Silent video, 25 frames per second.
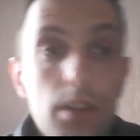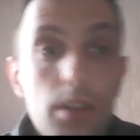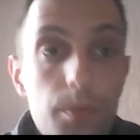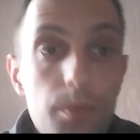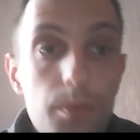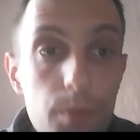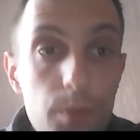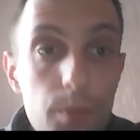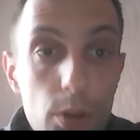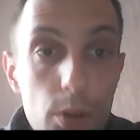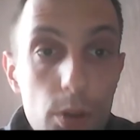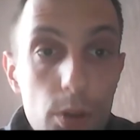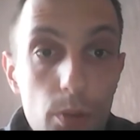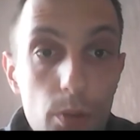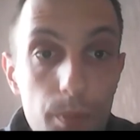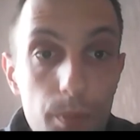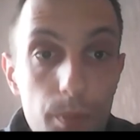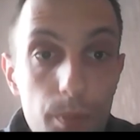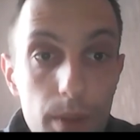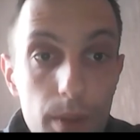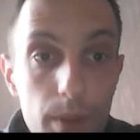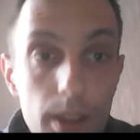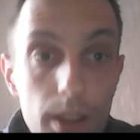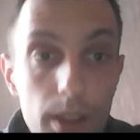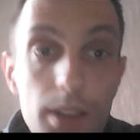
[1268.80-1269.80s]
So
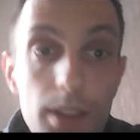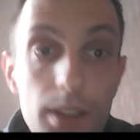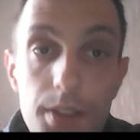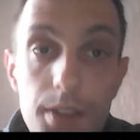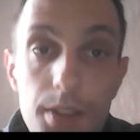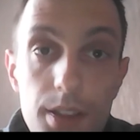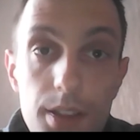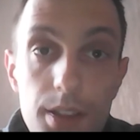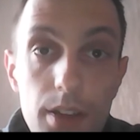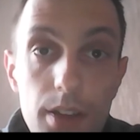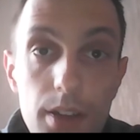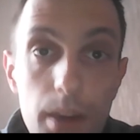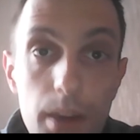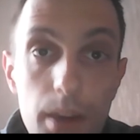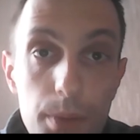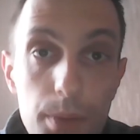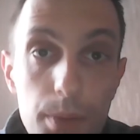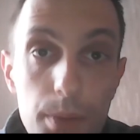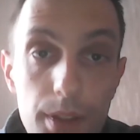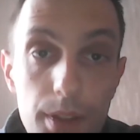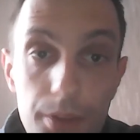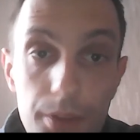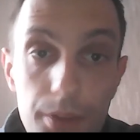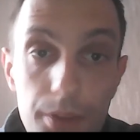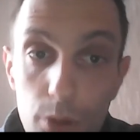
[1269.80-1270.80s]
let us describe
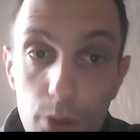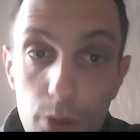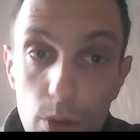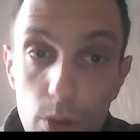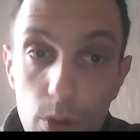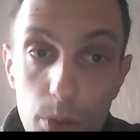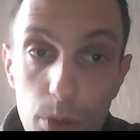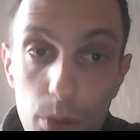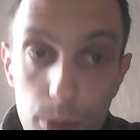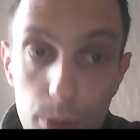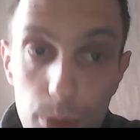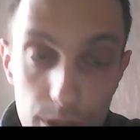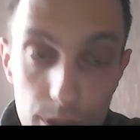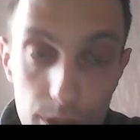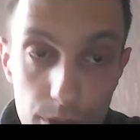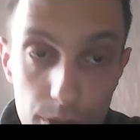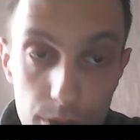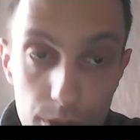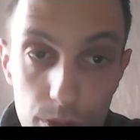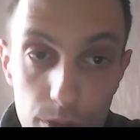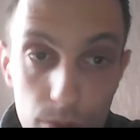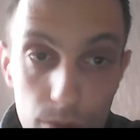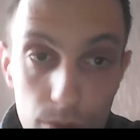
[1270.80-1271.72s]
the following procedure.